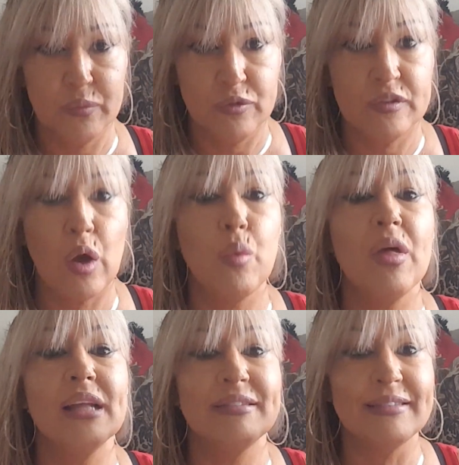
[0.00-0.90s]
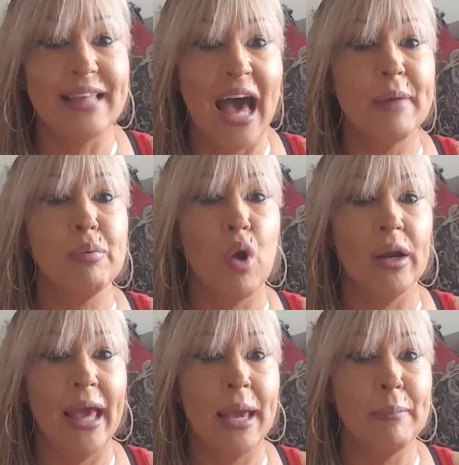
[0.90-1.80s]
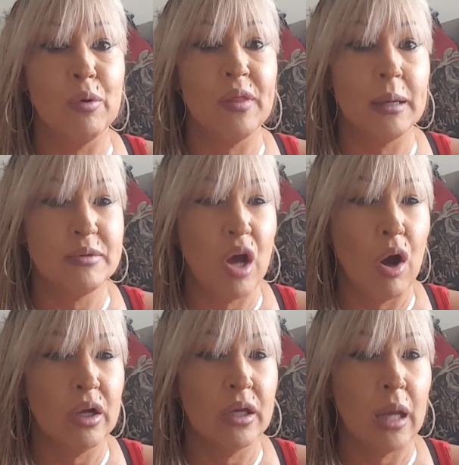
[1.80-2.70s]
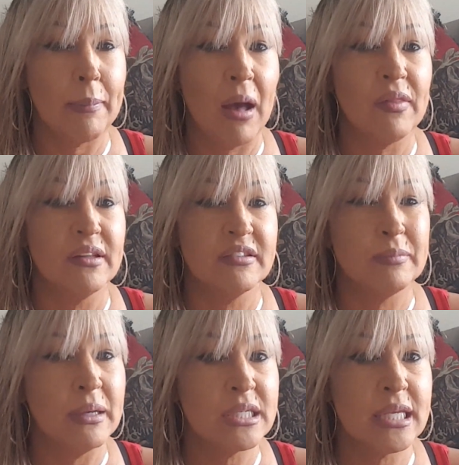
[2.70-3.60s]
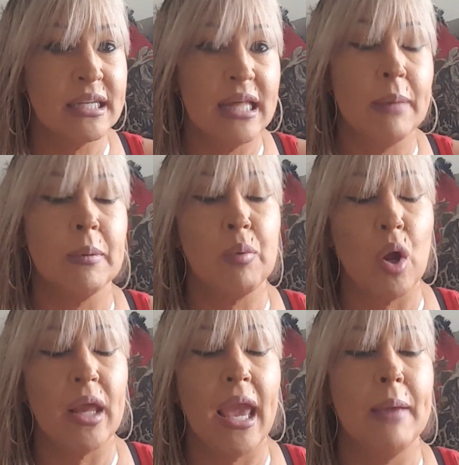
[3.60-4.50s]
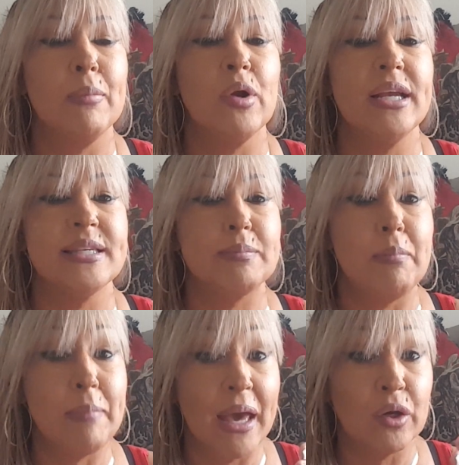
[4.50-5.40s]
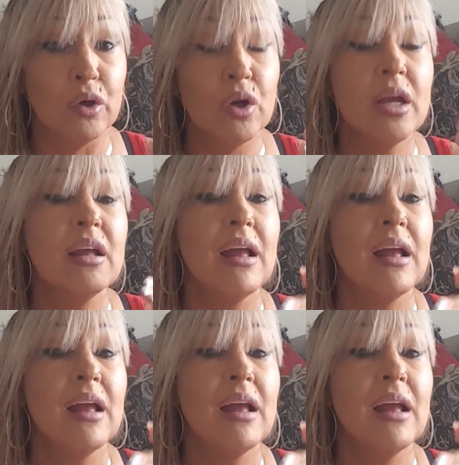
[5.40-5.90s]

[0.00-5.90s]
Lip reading: So it's that Prada Amber that I'm talking about that smells like that, but Prada Amber is better.